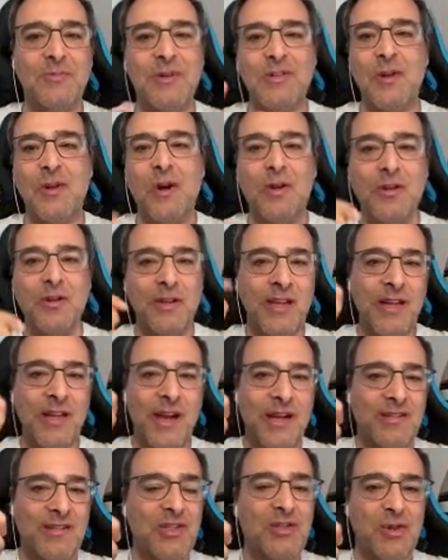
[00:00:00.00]
but only
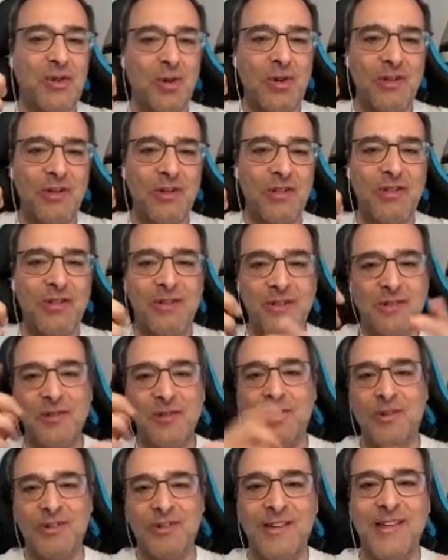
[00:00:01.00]
at stores,
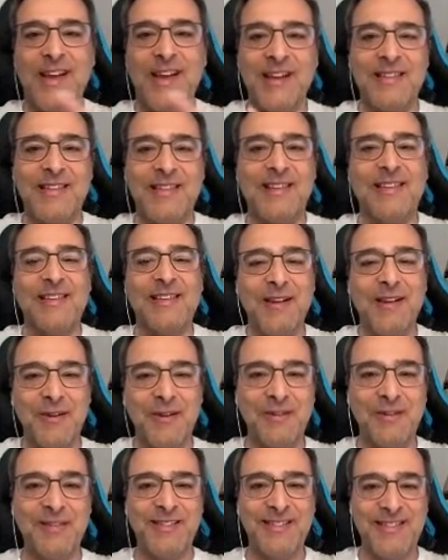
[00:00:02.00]
not exactly
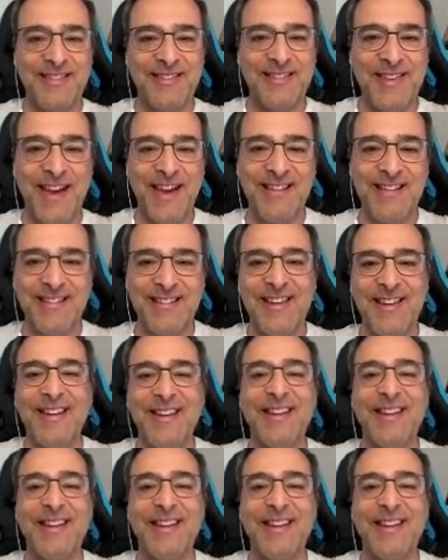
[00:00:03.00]
on the stage.